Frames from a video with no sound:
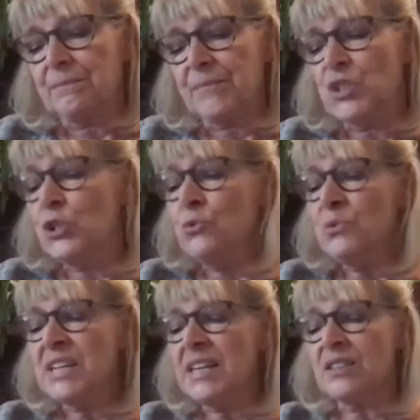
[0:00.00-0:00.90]

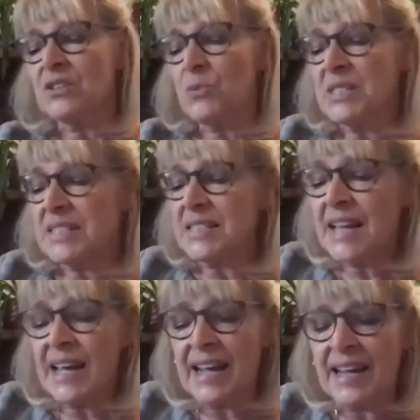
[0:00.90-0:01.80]
Juneteenth was the
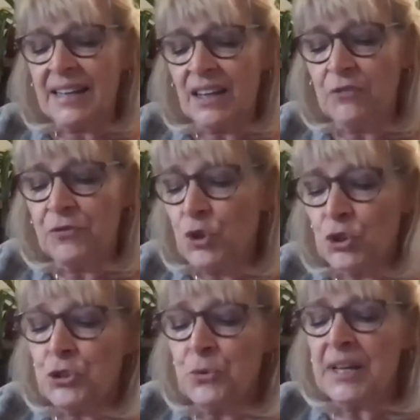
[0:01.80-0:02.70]
day, a full
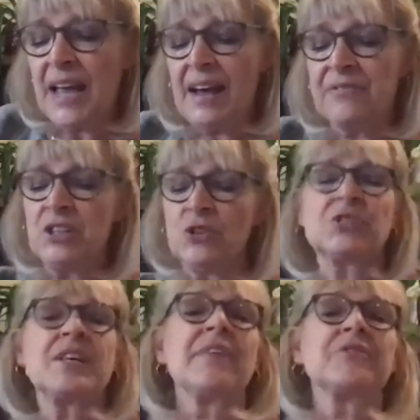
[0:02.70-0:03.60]
2.5
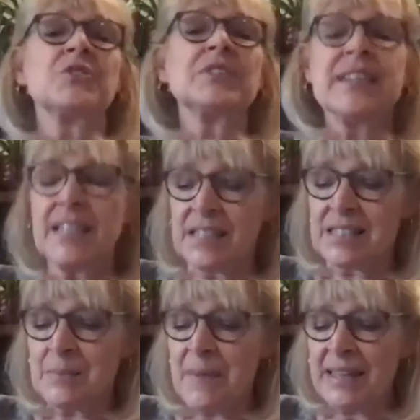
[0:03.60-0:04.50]
years after
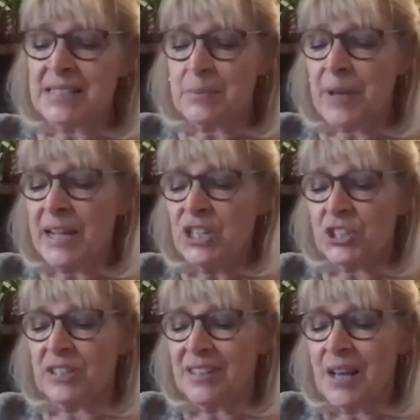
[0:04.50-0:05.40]
Lincoln's
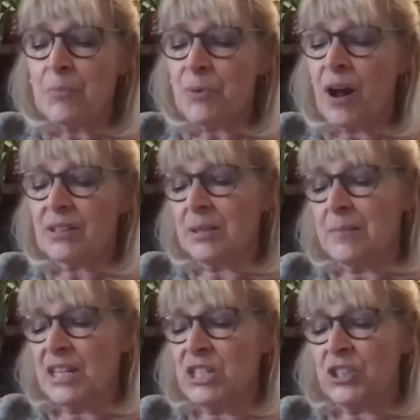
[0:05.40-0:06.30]
Emancipation
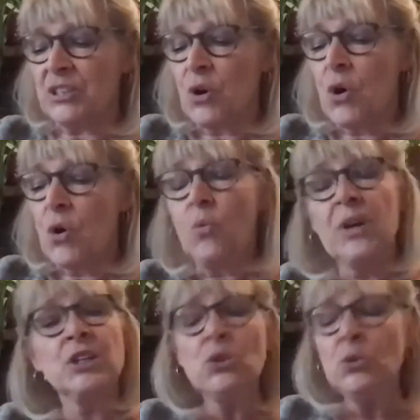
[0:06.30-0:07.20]
Proclamation,
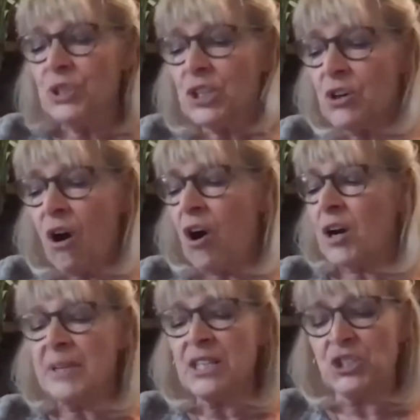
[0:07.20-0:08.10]
when Union
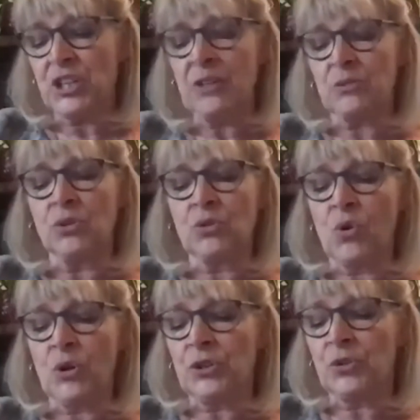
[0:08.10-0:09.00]
Army General
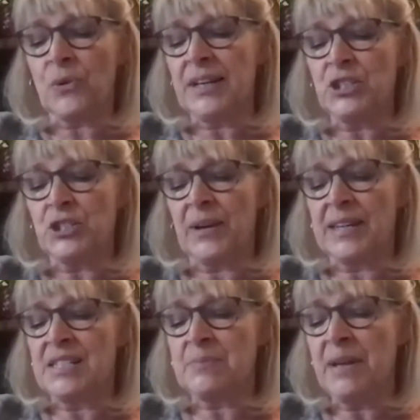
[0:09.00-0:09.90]
Gordon Granger and
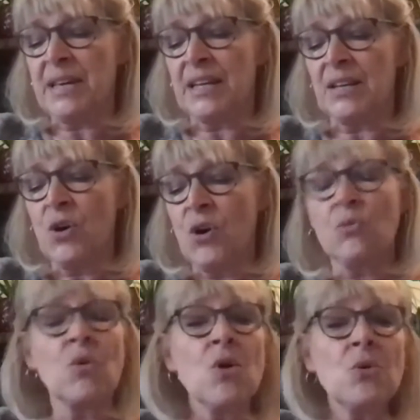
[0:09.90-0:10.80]
his men
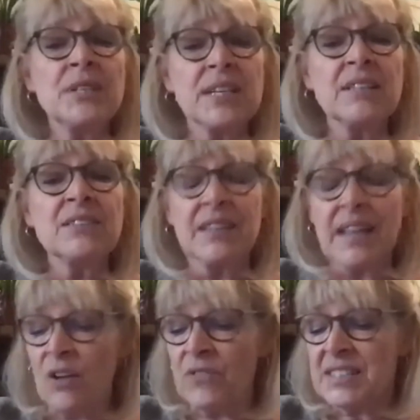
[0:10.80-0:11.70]
rode into
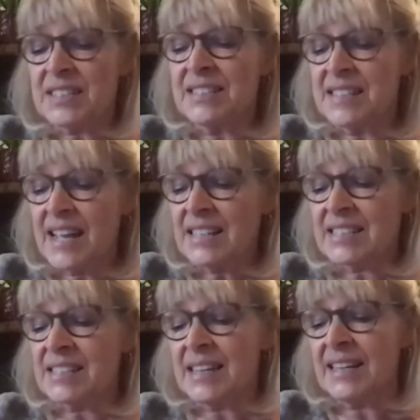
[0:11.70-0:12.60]
Galveston,
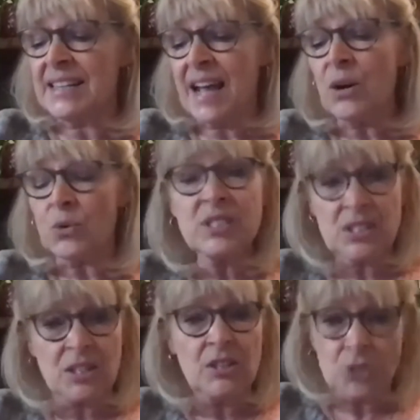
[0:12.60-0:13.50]
Texas, and
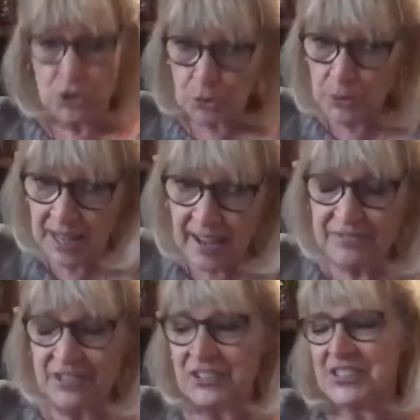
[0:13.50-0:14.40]
announced
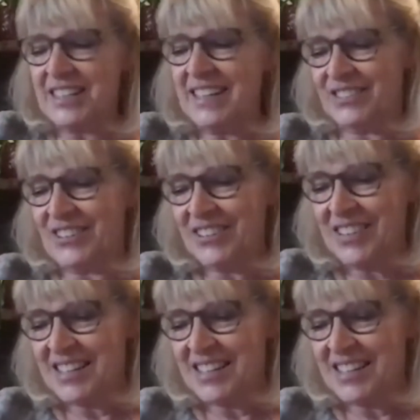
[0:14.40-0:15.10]
2.5 years later